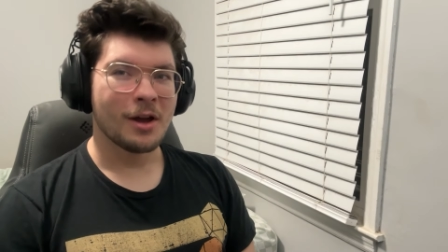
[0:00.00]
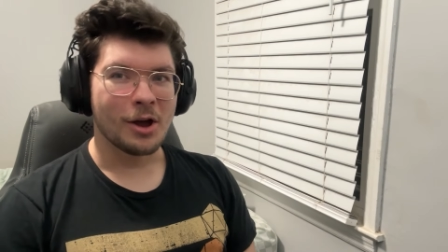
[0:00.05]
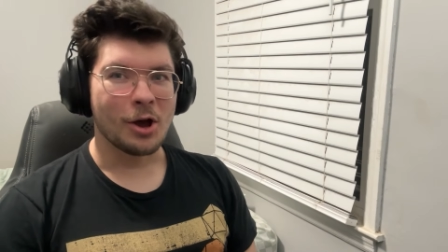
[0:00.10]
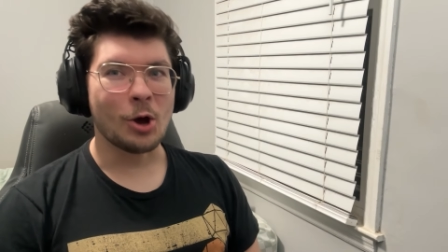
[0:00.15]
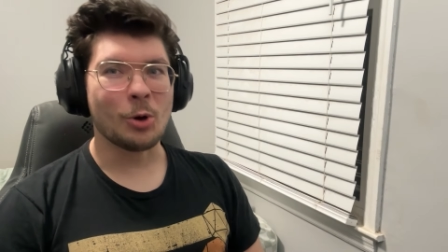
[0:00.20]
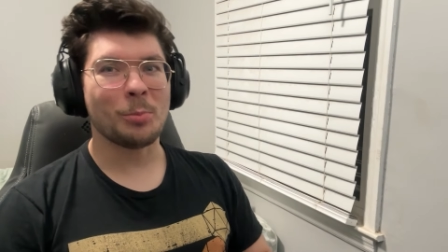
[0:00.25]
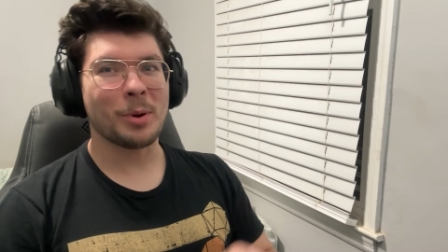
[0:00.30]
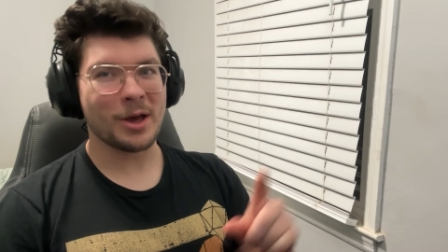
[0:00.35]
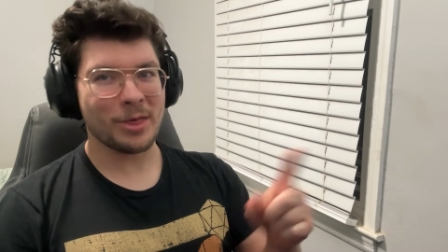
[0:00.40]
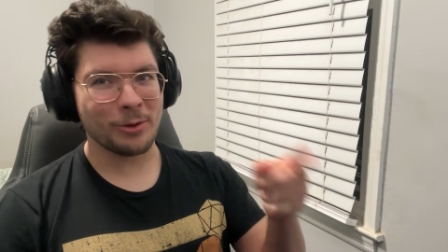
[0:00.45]

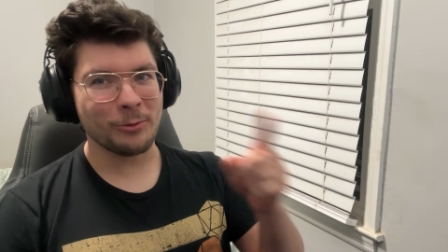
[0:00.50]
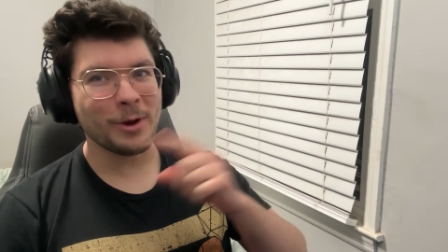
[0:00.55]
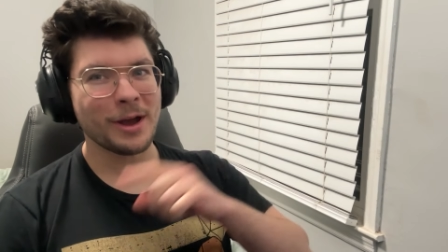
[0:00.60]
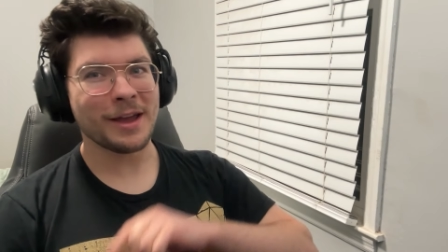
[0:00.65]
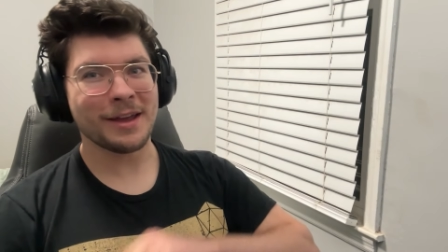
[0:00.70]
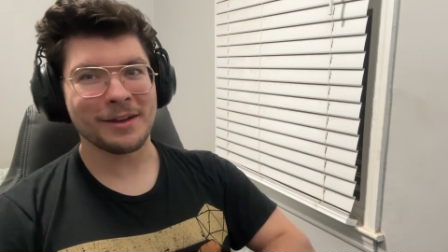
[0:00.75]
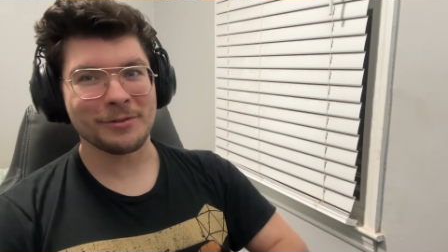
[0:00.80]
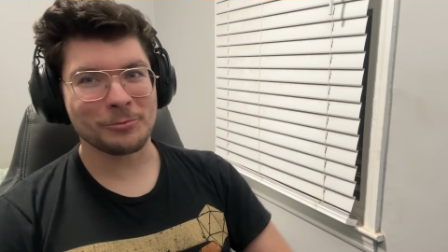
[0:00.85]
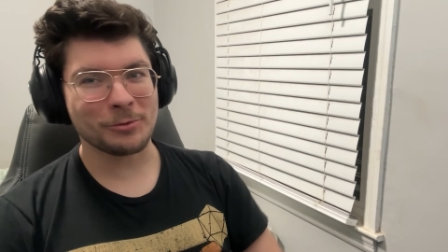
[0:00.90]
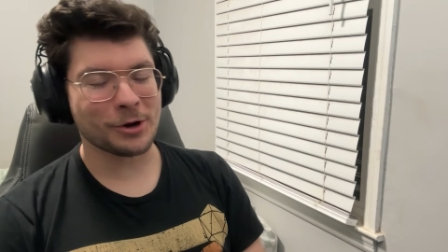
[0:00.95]
Oh, by the
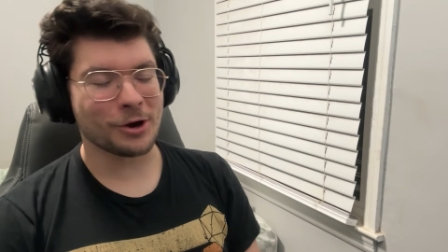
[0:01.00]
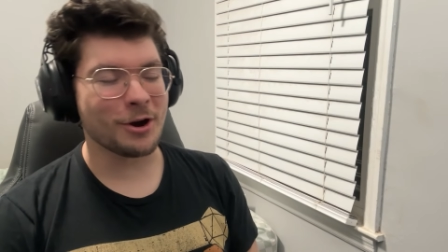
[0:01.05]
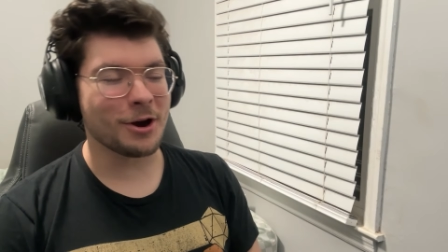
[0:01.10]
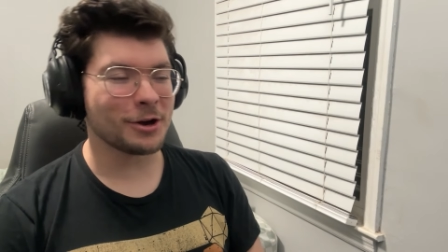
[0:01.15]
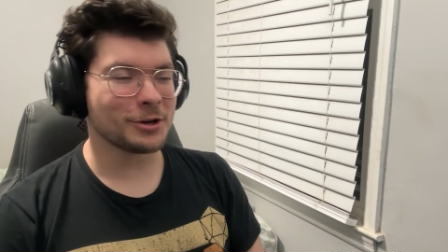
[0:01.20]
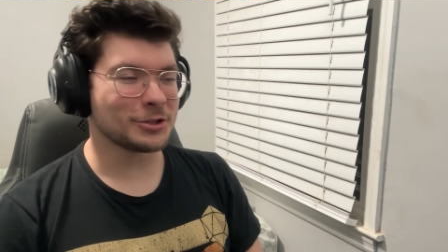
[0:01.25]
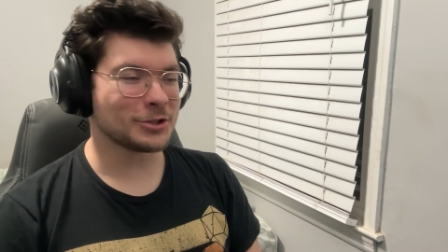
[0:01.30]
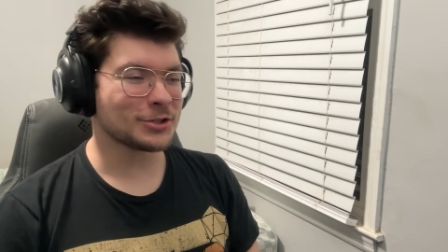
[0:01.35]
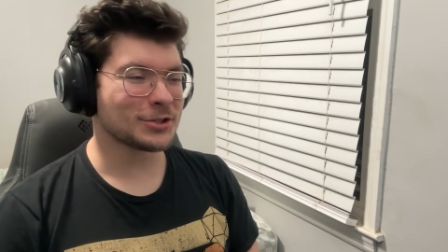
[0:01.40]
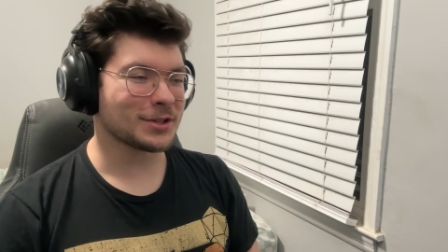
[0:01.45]
way, in
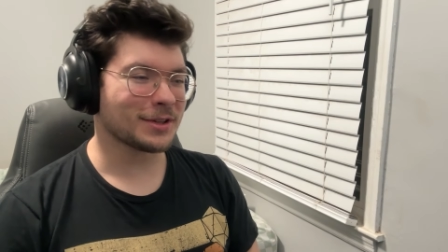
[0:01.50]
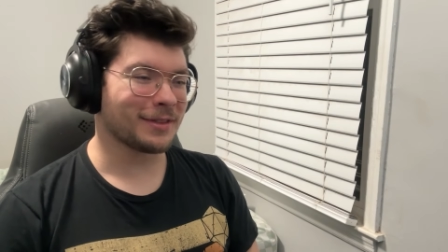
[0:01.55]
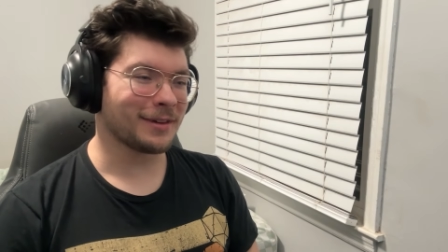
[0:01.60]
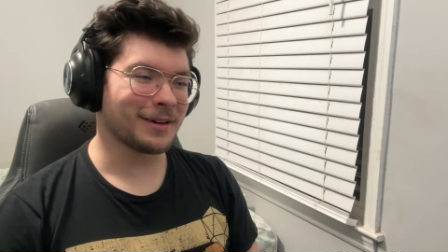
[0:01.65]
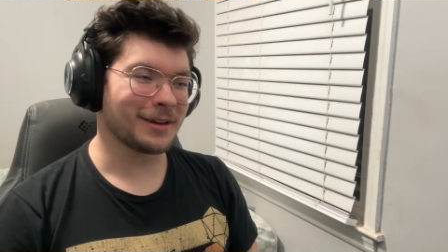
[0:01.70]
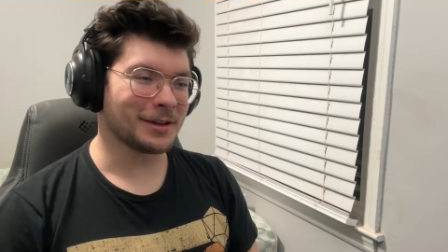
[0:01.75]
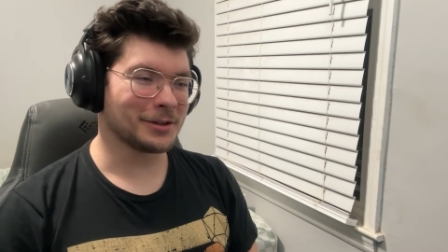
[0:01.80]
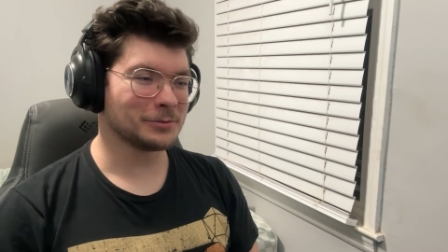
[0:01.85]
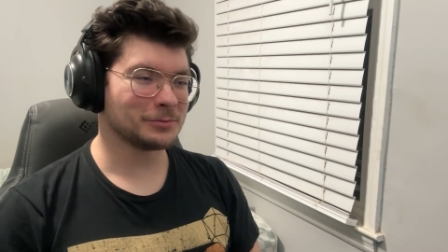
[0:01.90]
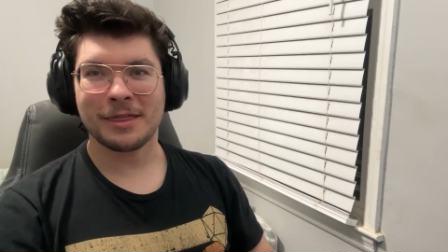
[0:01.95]
regards to
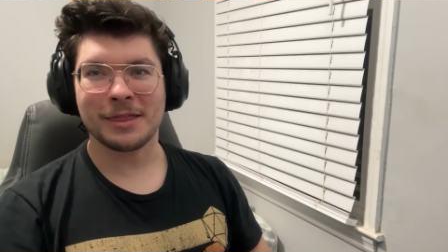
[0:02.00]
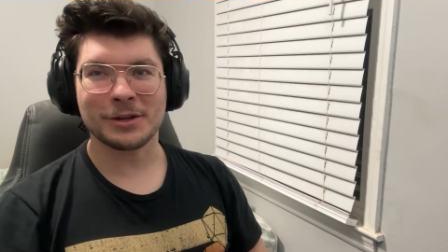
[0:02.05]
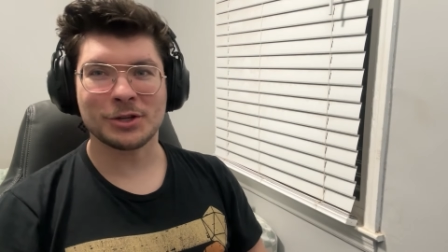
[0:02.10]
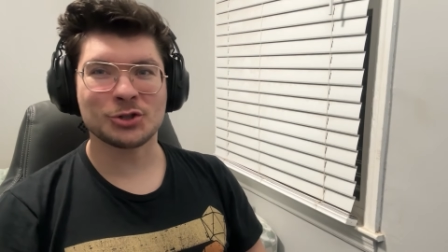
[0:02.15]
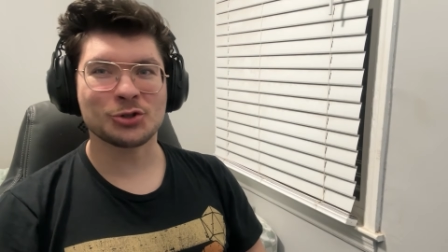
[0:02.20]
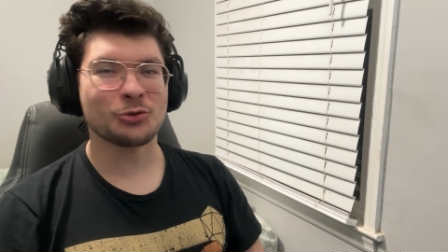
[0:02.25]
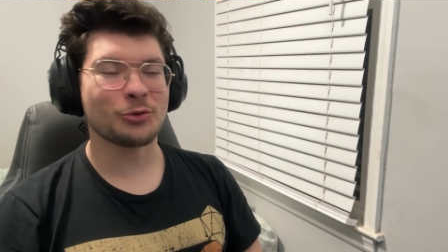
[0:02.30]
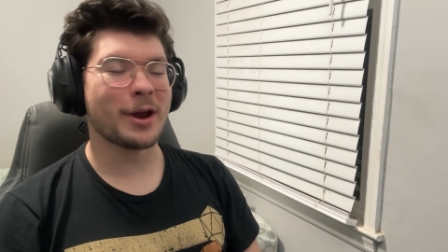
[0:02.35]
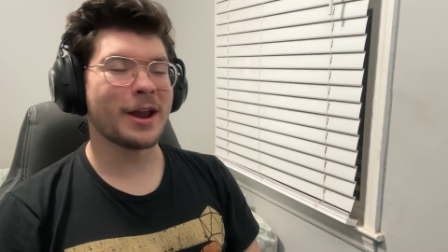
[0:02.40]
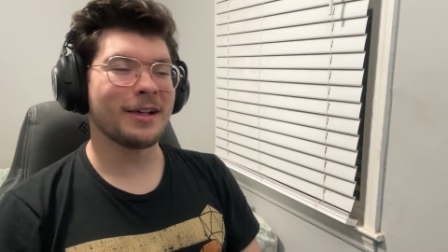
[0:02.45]
the the
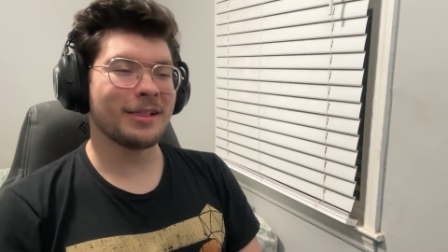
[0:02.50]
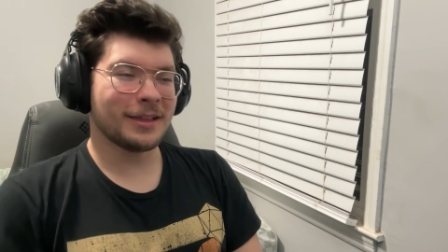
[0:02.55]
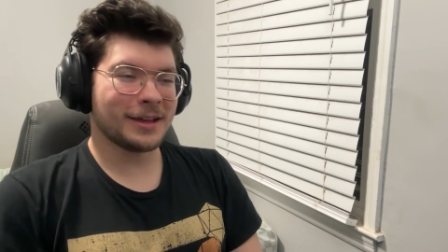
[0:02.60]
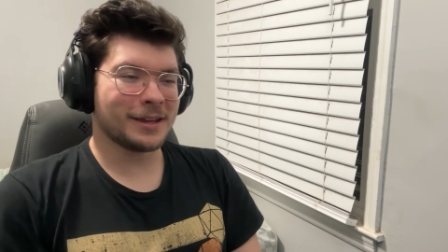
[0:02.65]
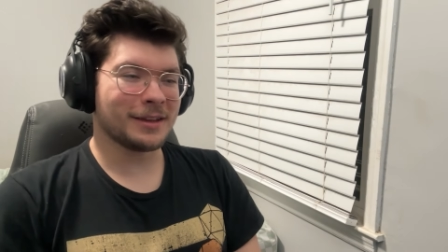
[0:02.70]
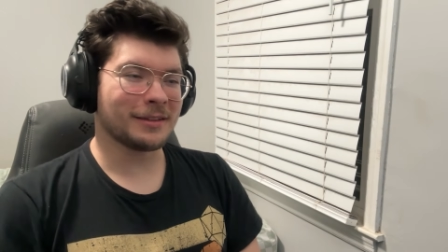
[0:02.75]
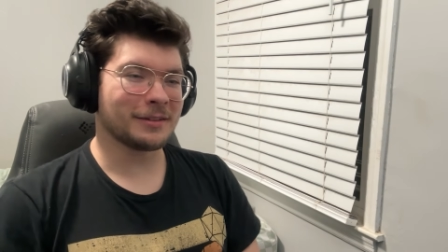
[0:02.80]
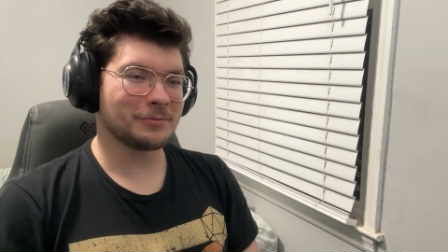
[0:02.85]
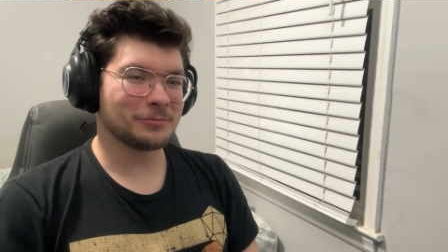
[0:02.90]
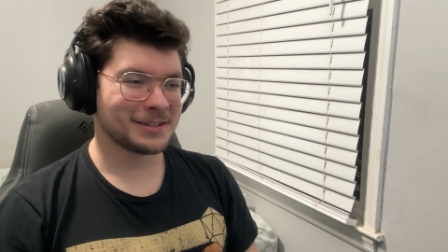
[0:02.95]

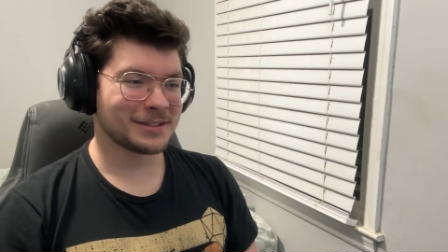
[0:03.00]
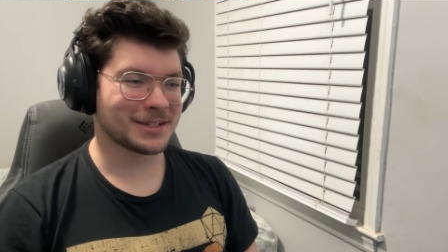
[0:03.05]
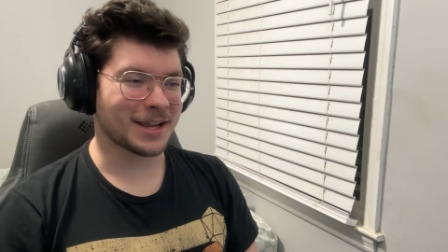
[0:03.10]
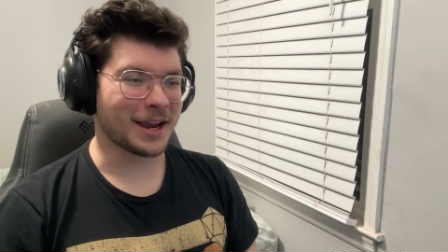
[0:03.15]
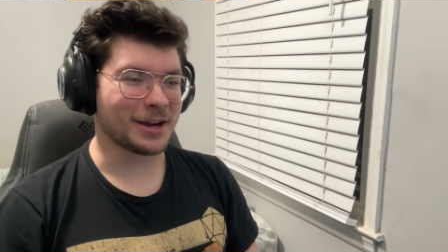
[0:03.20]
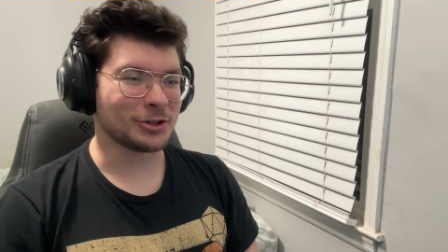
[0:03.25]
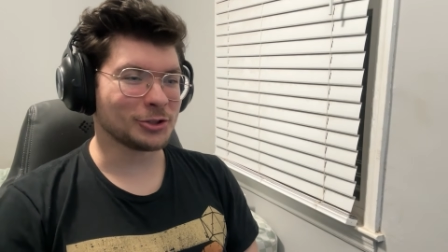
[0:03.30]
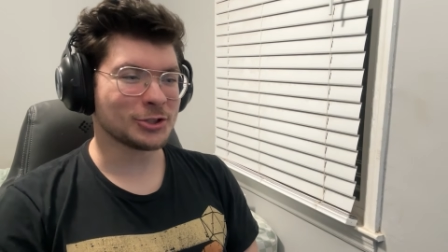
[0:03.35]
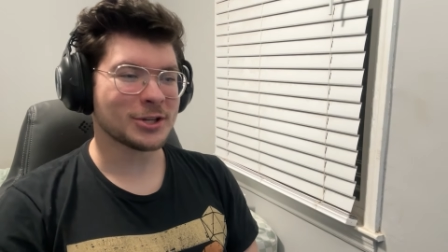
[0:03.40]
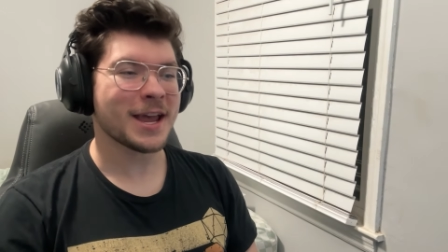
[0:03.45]
trailing
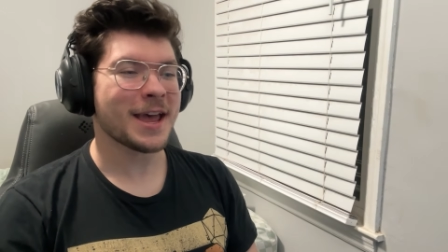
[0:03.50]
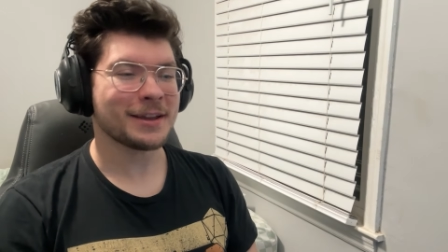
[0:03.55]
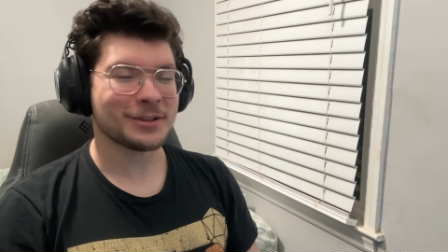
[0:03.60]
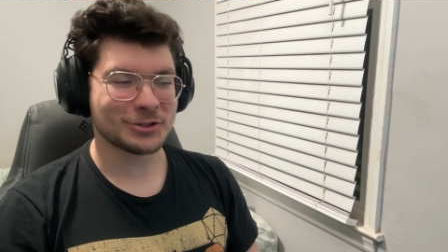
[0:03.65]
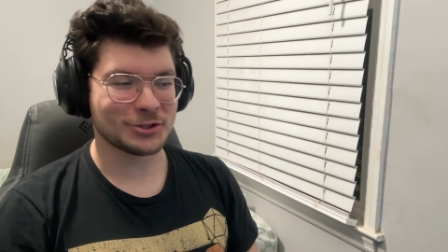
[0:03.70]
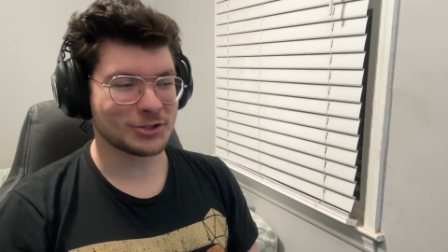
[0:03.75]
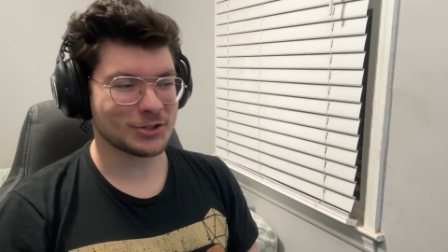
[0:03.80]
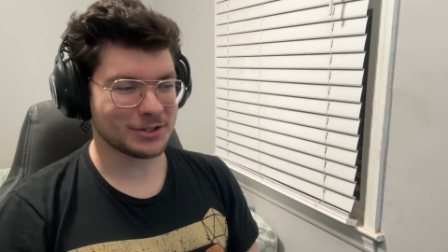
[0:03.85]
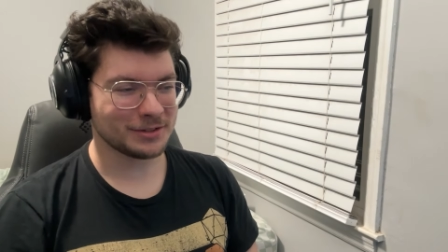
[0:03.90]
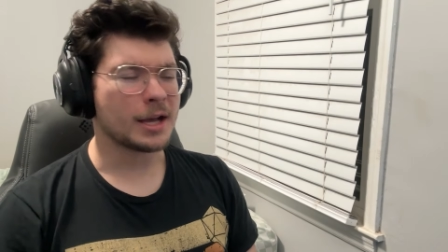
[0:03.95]
title text,